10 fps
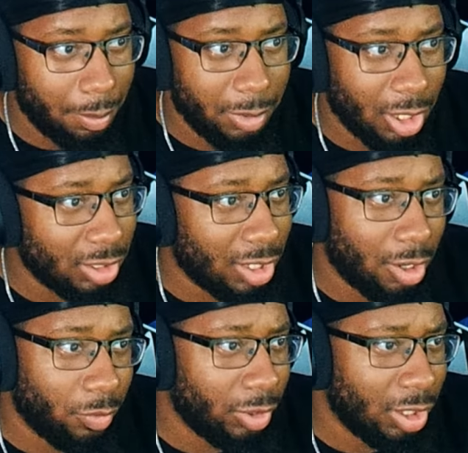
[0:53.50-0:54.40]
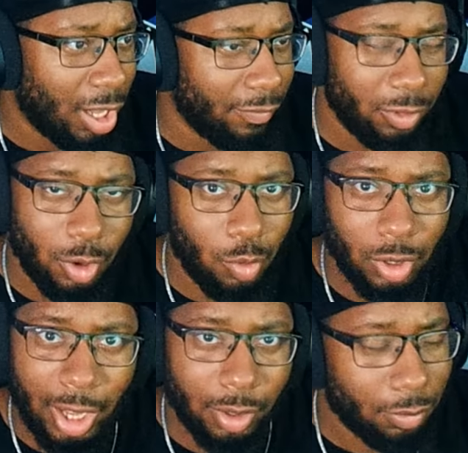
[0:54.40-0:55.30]
gonna be honest, I don't really have no,
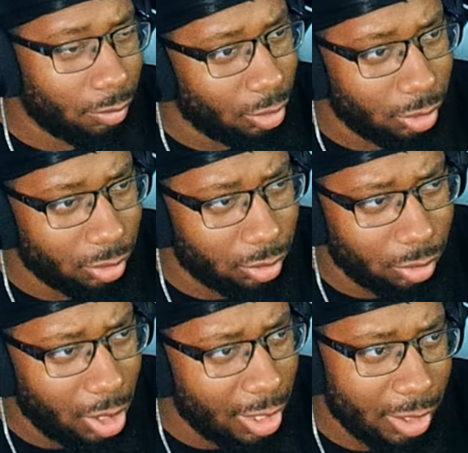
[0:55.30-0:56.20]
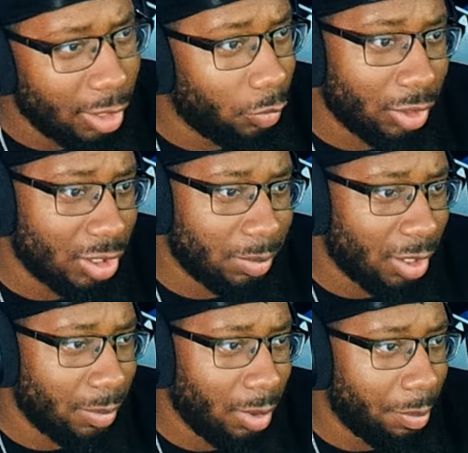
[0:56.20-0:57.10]
like, idea what this about
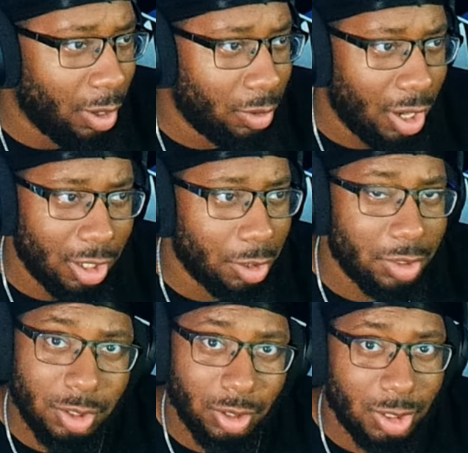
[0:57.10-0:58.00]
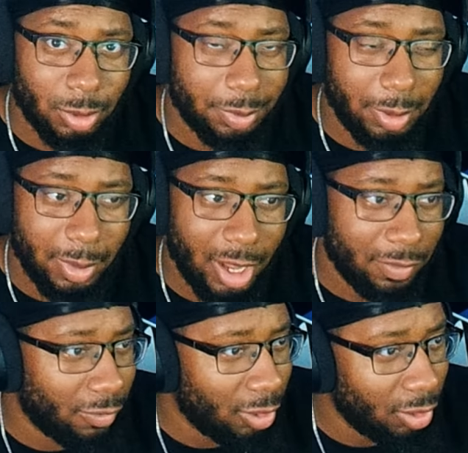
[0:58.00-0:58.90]
to be about. I know the joints will be mad
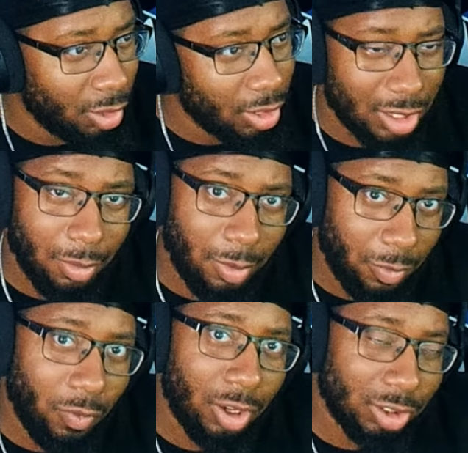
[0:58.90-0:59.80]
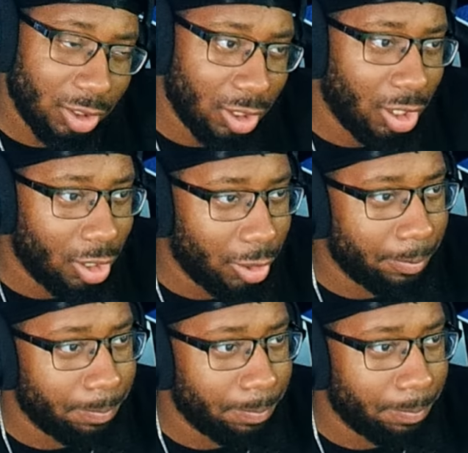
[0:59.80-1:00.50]
funny, because I remember watching the, um,